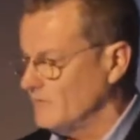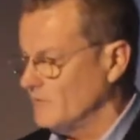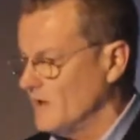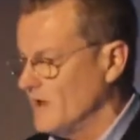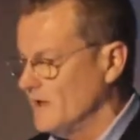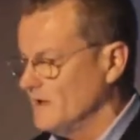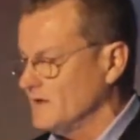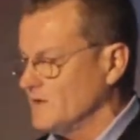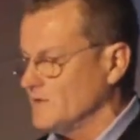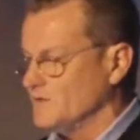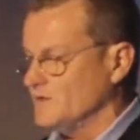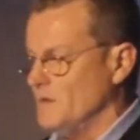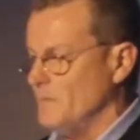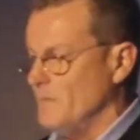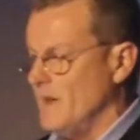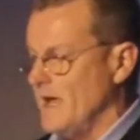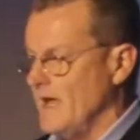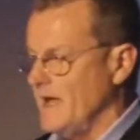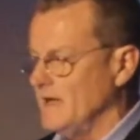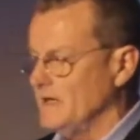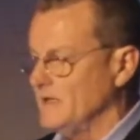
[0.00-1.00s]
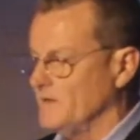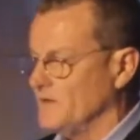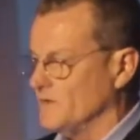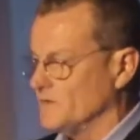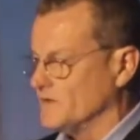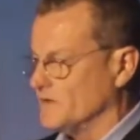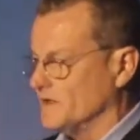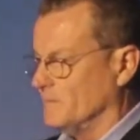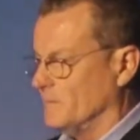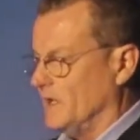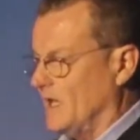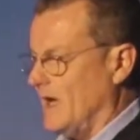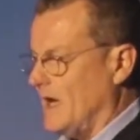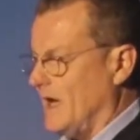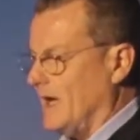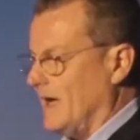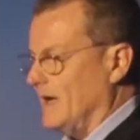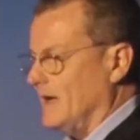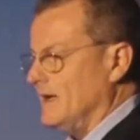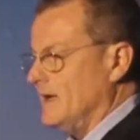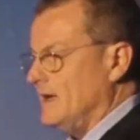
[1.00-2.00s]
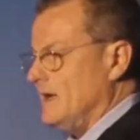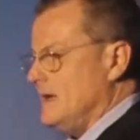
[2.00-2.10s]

right? There's demand and there's supply.